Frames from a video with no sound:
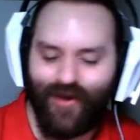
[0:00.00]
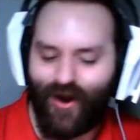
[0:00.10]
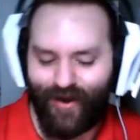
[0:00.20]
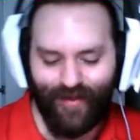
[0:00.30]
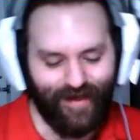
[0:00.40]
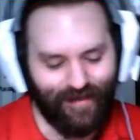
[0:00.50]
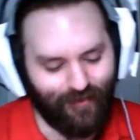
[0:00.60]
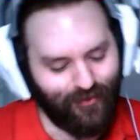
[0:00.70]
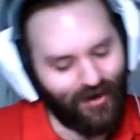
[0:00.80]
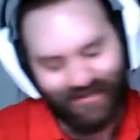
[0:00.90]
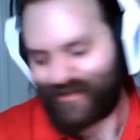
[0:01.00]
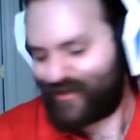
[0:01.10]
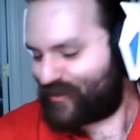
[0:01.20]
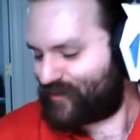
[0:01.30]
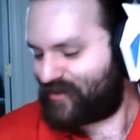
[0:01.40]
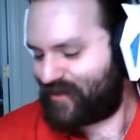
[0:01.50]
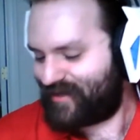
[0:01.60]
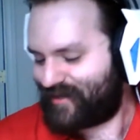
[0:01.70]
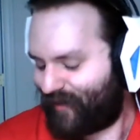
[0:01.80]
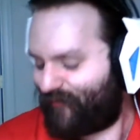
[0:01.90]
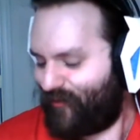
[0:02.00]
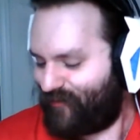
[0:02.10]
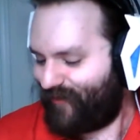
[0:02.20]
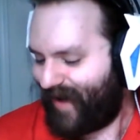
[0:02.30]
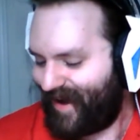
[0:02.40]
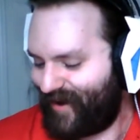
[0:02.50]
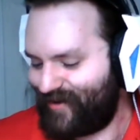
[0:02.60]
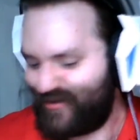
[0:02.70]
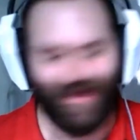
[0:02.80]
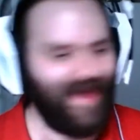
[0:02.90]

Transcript: currently in the process of switching cell phone providers.